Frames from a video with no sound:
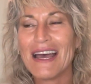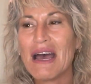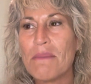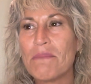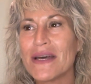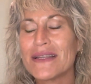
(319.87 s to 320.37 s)

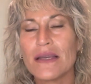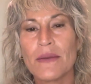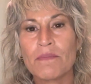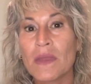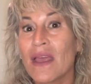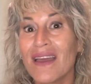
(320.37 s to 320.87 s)
But
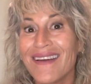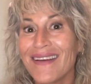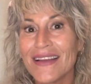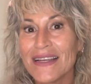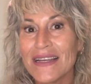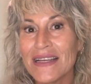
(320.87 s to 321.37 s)

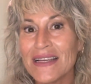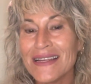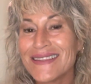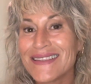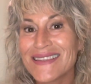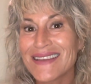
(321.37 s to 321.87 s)

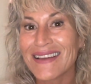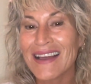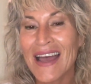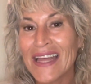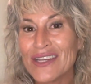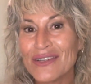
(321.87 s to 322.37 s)
it's
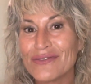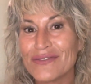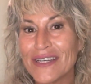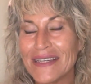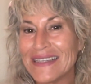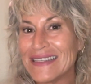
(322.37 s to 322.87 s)
kind of
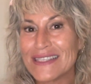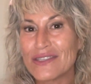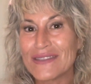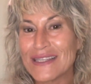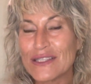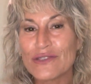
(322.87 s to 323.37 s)

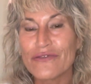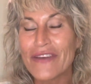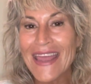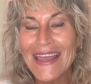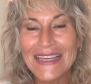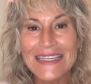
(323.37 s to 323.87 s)
it's
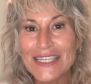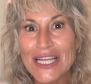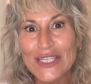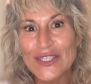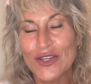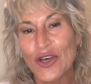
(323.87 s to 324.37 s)
fake. It
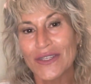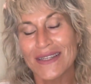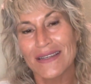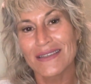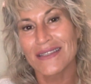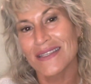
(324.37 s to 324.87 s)
does not
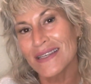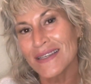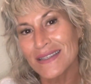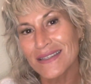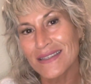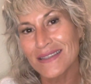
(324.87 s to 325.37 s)

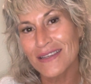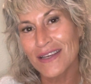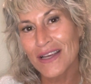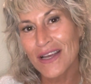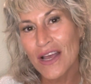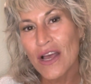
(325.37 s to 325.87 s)
exist.
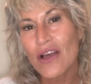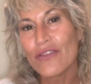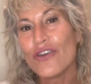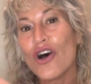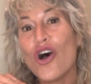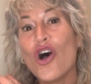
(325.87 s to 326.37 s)

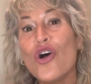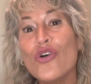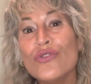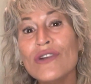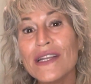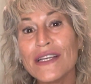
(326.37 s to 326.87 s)
The
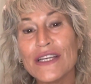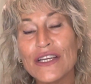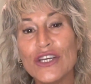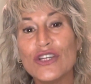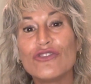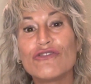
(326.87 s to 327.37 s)
only
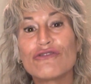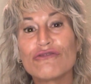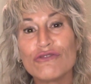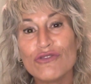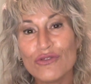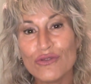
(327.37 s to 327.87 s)

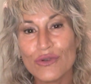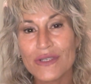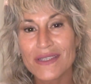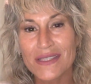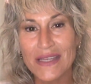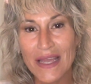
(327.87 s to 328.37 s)
true
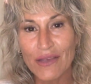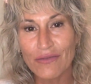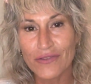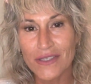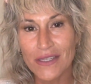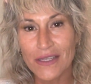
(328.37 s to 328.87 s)

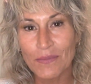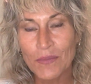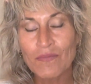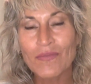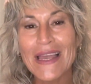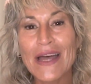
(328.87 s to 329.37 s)
safety
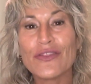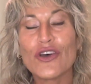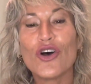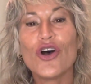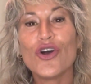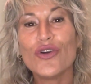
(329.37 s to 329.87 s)
and the
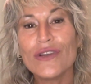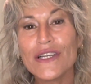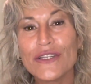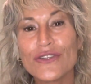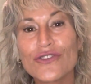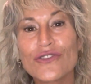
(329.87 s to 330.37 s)

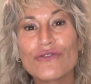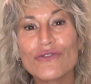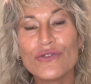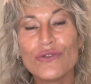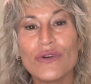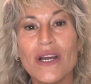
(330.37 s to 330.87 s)
only
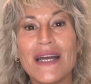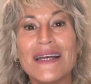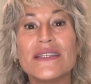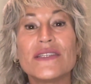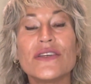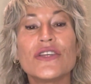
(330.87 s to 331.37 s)
true
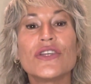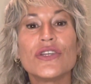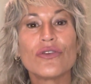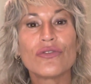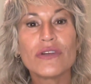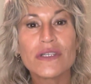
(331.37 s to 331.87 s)

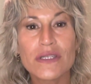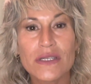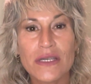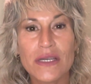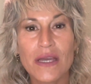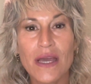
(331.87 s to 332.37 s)

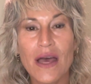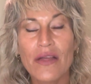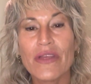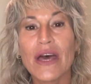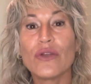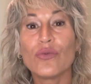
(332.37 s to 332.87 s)
security
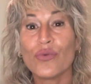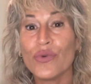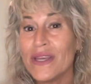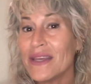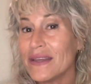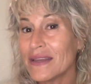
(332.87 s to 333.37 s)
that
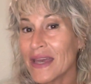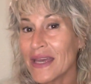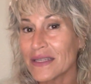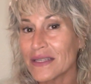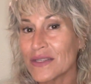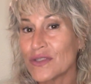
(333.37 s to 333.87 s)
we
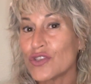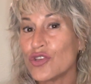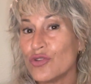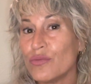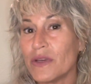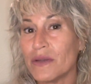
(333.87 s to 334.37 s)
get as
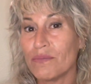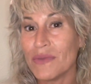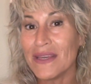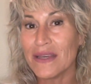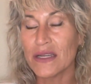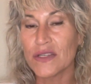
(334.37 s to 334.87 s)
human
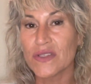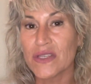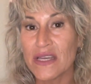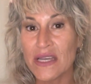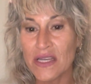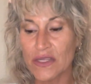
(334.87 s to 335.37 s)
beings
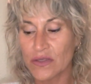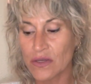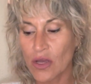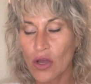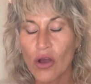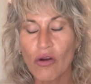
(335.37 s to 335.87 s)
is
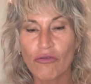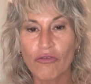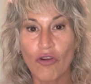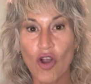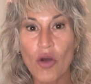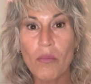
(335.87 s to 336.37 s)

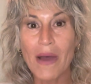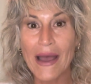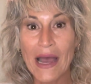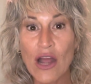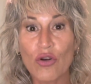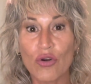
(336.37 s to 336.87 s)
from
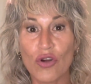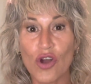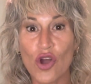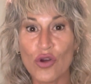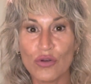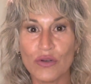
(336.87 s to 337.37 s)
our
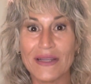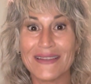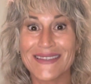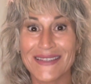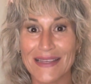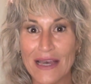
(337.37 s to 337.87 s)
own
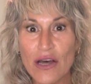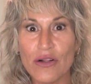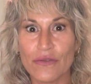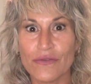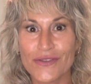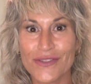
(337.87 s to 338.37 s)

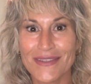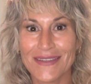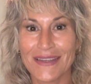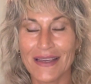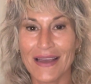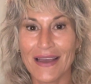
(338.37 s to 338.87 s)
selves.
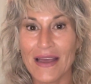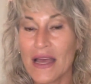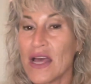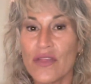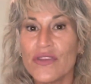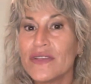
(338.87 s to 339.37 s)
Yeah,
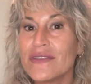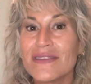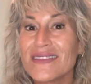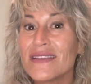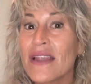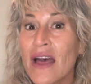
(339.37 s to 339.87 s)
this is
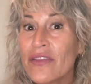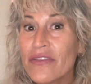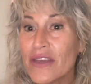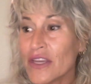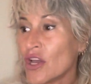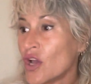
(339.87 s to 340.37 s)

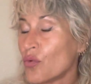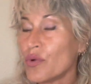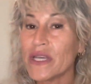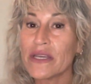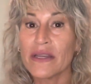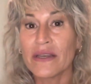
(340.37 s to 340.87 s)
nothing we
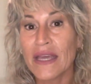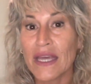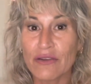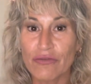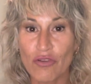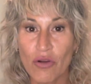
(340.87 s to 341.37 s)
can get
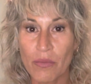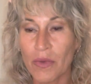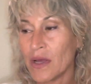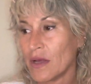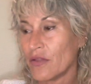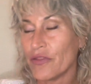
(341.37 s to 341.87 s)
from
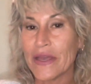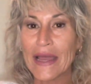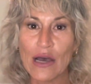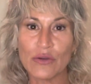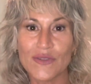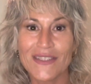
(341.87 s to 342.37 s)
the
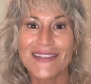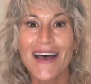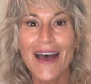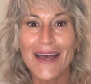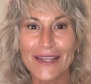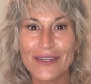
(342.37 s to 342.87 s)

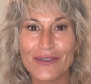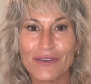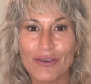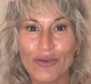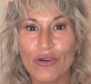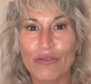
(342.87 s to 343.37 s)
outside
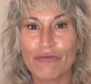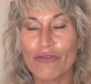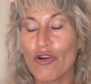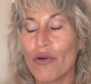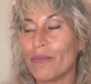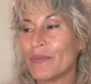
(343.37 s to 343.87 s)
or
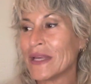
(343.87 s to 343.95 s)
from,